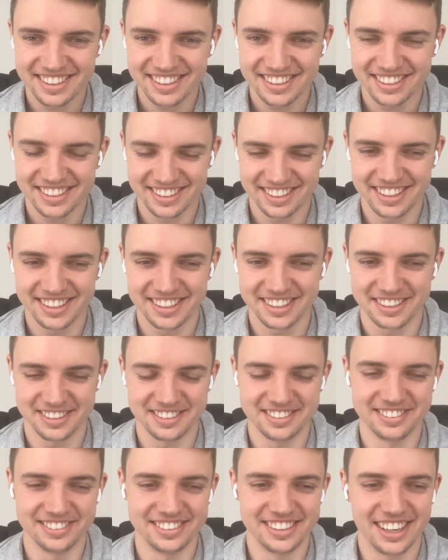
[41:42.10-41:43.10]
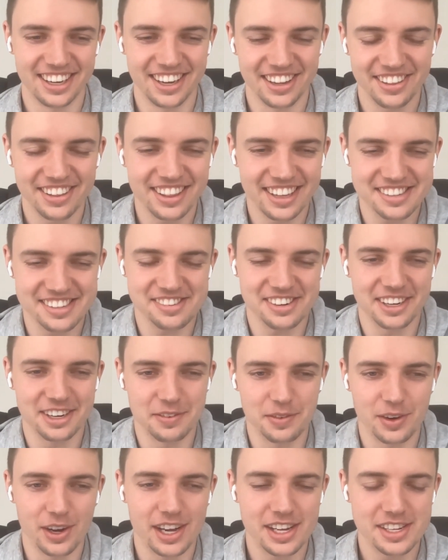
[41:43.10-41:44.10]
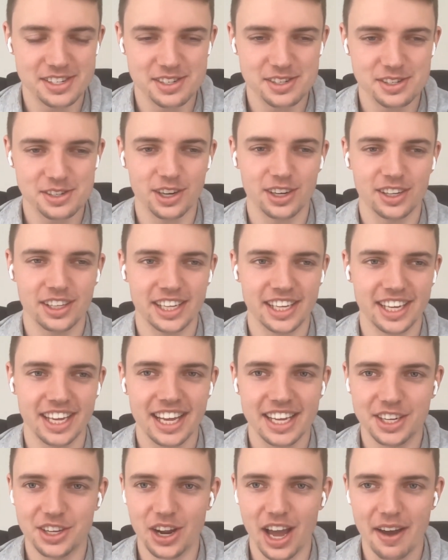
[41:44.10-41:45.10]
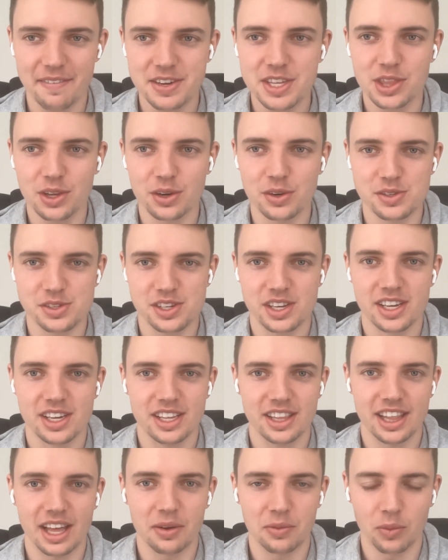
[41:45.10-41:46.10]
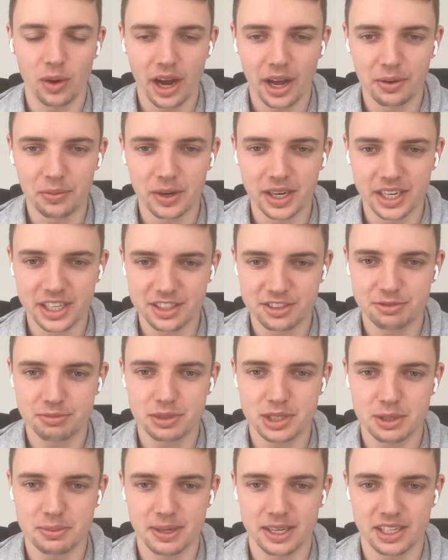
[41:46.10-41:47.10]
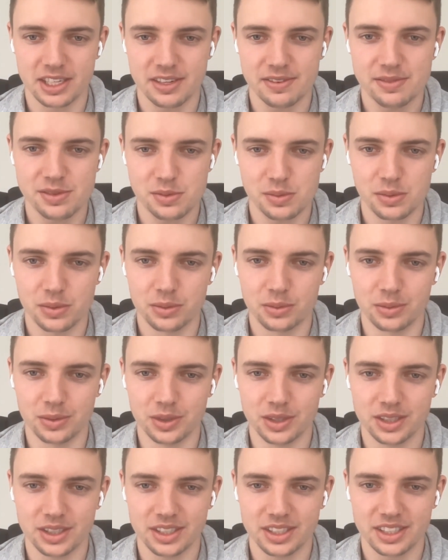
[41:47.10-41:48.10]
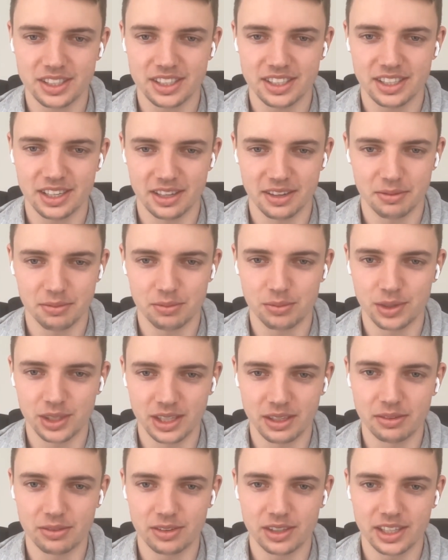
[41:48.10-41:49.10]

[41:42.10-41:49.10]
Yeah, cool. I think that's great advice. Certainly, having that wide range of perspectives will, yeah, really, really